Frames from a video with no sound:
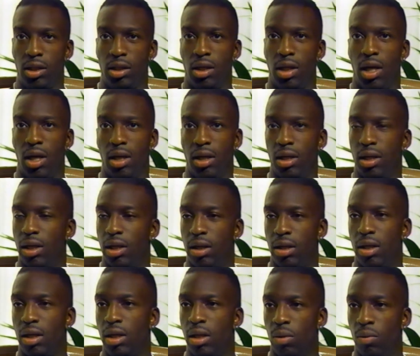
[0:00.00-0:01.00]
and
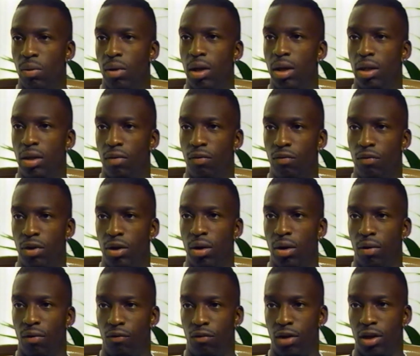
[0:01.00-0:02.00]
get rid of the fear
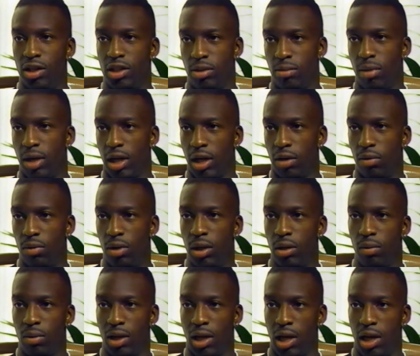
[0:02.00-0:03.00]
of finishing my career
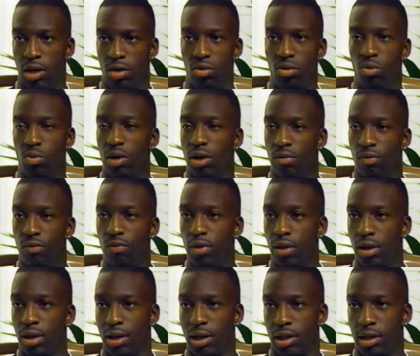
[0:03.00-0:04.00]
without knowing what it
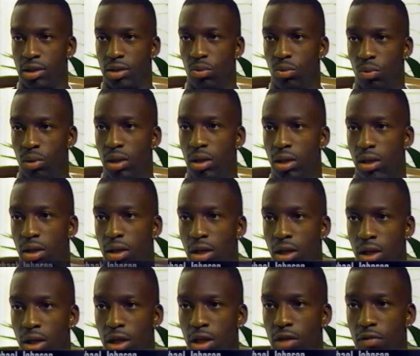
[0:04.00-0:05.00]
felt like to win
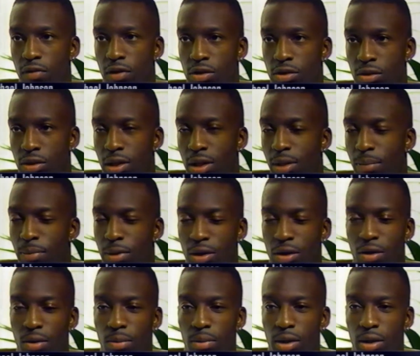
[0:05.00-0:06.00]
an individual Olympic
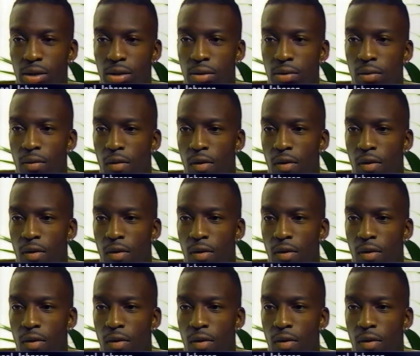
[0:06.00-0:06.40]
gold medal.